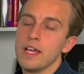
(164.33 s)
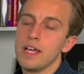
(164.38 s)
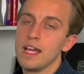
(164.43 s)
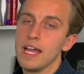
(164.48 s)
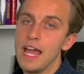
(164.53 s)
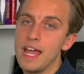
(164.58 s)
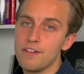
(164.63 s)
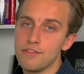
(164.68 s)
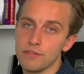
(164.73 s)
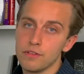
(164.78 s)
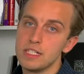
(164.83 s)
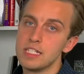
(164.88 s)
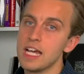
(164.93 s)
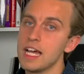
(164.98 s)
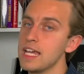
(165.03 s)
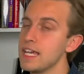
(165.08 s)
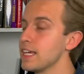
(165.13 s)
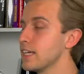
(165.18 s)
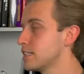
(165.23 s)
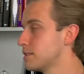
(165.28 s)

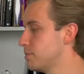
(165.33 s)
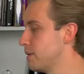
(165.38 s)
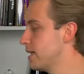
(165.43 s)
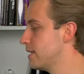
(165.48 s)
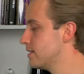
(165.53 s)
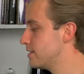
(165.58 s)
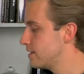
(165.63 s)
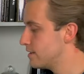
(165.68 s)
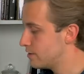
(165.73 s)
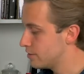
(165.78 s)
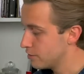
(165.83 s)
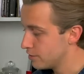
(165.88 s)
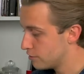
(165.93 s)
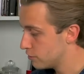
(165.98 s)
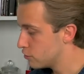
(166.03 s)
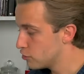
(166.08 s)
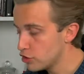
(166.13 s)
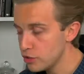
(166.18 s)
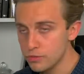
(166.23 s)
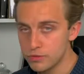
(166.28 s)
everyday expenses, just
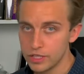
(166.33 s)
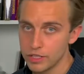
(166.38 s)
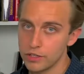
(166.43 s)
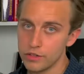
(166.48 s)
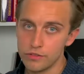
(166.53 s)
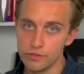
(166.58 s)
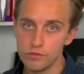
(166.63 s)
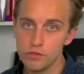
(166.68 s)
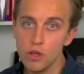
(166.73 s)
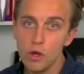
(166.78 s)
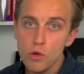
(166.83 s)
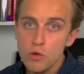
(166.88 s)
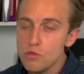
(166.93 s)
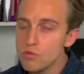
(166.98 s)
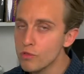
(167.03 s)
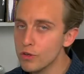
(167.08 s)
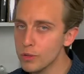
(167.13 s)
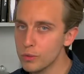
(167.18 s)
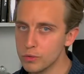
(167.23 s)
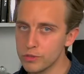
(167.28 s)
shooting off, no
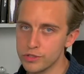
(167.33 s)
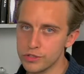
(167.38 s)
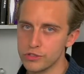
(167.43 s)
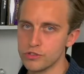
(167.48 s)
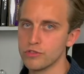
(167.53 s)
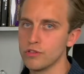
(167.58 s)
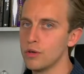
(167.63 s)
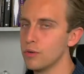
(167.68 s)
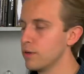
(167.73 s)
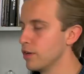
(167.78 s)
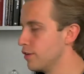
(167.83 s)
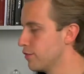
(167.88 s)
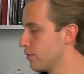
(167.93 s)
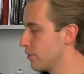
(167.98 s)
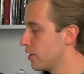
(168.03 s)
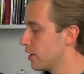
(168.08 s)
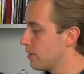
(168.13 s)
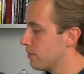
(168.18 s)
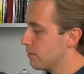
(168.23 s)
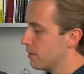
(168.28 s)
real control over
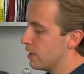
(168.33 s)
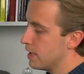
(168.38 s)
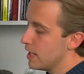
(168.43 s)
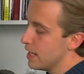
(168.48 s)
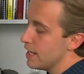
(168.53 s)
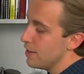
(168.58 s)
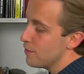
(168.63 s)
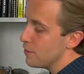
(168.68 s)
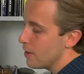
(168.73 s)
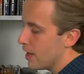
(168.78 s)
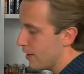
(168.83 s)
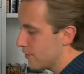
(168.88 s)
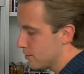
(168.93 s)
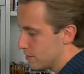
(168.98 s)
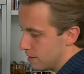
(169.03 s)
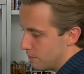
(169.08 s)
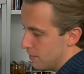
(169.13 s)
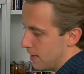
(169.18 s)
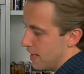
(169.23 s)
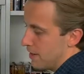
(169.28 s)
it. And then if you have
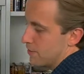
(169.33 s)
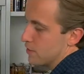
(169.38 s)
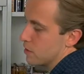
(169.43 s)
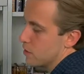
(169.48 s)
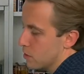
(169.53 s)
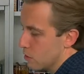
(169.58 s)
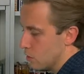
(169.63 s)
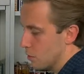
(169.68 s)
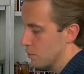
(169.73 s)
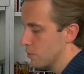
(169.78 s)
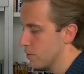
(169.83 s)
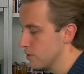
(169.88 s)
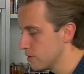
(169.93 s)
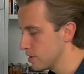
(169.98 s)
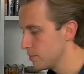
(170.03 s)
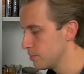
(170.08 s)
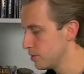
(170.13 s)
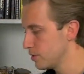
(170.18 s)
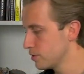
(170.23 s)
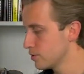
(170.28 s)
some left, you'll put
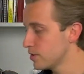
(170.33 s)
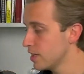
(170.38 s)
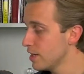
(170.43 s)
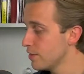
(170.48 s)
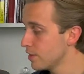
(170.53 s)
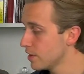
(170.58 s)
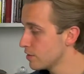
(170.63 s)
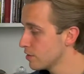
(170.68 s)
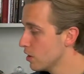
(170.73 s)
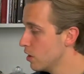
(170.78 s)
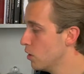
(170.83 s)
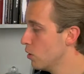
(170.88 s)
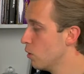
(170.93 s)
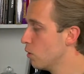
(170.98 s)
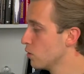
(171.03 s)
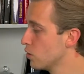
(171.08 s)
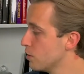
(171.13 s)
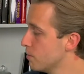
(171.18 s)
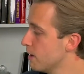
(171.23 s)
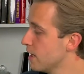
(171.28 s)
some to your savings,
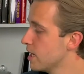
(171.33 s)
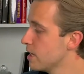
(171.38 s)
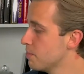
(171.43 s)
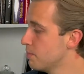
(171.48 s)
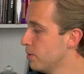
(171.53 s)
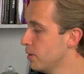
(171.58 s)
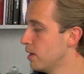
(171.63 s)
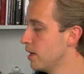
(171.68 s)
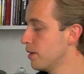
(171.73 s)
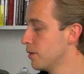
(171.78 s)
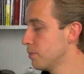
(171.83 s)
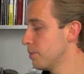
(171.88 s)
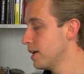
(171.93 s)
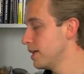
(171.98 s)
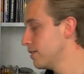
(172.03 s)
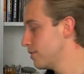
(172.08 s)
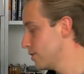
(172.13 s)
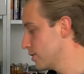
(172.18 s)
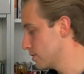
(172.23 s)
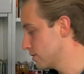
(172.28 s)
or you may put a little bit
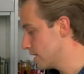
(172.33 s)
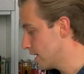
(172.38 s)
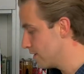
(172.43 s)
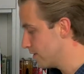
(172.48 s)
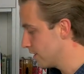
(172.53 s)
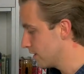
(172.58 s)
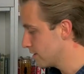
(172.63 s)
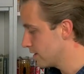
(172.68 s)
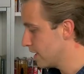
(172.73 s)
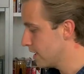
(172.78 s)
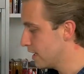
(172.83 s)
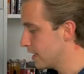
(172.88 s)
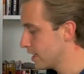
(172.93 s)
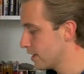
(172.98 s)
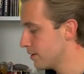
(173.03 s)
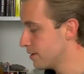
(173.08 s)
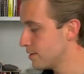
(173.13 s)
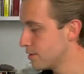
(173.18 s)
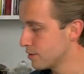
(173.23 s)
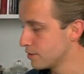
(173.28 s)
into your savings and then
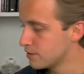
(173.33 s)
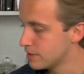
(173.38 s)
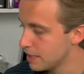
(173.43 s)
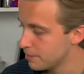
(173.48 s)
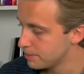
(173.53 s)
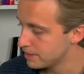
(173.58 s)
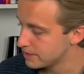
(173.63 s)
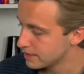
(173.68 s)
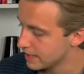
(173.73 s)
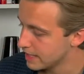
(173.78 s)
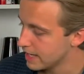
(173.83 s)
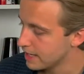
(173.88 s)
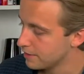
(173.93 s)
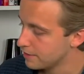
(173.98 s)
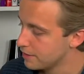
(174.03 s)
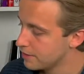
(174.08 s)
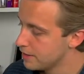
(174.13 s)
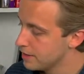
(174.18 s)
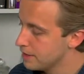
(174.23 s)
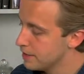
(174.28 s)
go into your debit
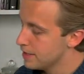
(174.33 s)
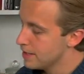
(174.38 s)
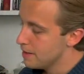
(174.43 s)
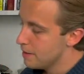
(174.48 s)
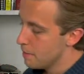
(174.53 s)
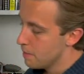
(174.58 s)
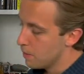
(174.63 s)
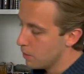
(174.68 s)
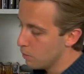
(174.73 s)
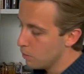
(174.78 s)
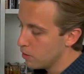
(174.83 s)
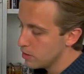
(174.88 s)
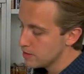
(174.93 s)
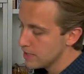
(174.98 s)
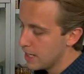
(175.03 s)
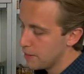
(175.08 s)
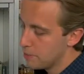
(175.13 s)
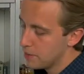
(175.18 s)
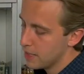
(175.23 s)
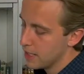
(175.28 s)
account. But what's
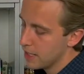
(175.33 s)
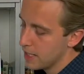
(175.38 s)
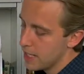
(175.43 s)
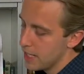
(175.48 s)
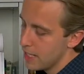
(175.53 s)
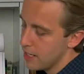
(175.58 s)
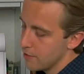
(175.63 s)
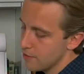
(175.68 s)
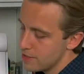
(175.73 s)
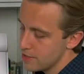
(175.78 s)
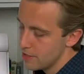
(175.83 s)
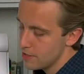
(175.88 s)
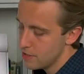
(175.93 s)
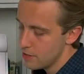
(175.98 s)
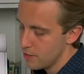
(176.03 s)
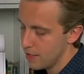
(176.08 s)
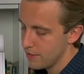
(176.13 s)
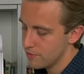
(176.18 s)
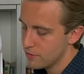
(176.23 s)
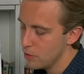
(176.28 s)
happening here is that
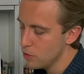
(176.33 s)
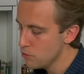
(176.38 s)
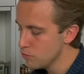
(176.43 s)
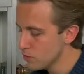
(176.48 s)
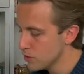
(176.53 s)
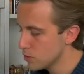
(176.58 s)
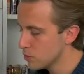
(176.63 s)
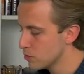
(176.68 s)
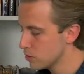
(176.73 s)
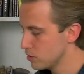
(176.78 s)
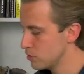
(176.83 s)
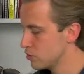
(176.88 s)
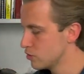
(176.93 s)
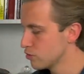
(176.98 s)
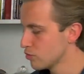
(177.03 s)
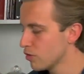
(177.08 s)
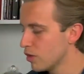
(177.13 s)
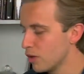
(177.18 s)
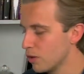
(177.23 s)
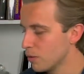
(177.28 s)
you have no real
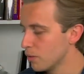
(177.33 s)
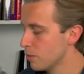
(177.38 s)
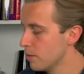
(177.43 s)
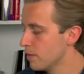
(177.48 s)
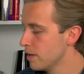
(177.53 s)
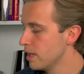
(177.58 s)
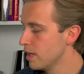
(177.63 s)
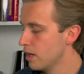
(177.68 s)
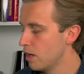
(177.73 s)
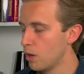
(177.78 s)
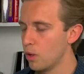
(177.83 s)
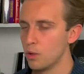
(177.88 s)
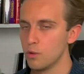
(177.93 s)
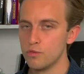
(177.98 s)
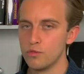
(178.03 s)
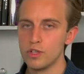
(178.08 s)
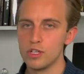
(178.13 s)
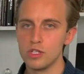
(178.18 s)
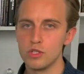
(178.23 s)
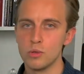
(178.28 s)
control
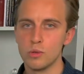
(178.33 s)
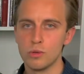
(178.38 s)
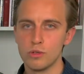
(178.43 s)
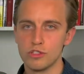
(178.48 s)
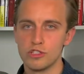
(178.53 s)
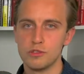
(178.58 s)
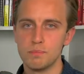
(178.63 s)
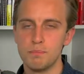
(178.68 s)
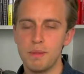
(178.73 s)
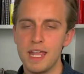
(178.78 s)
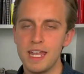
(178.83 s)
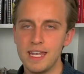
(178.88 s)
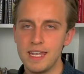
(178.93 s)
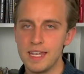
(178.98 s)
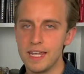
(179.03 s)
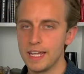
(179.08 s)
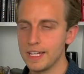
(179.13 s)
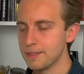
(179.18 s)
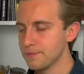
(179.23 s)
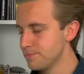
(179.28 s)
over your
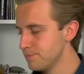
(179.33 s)
spending.